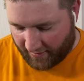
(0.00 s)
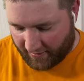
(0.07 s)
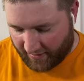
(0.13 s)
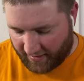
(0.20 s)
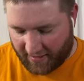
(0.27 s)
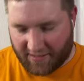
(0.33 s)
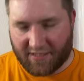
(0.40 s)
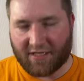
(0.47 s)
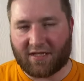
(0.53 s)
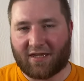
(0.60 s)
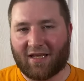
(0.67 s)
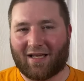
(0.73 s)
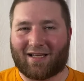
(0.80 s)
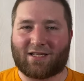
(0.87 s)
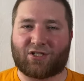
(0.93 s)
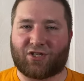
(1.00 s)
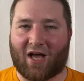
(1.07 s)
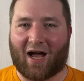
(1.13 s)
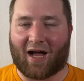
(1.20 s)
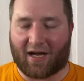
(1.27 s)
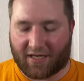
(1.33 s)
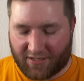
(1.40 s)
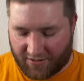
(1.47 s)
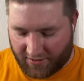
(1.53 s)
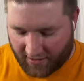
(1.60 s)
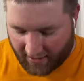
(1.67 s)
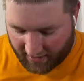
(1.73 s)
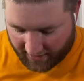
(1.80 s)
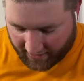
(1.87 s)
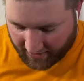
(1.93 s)
It is a thick stock, so you
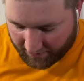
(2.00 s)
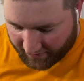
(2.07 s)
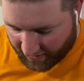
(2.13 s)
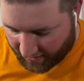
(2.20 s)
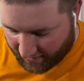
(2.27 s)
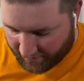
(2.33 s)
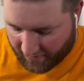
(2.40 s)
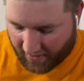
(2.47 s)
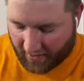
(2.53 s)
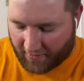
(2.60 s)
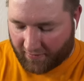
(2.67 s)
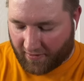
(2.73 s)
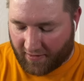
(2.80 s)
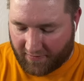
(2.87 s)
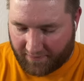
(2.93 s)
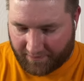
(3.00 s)
got to keep that in mind, right?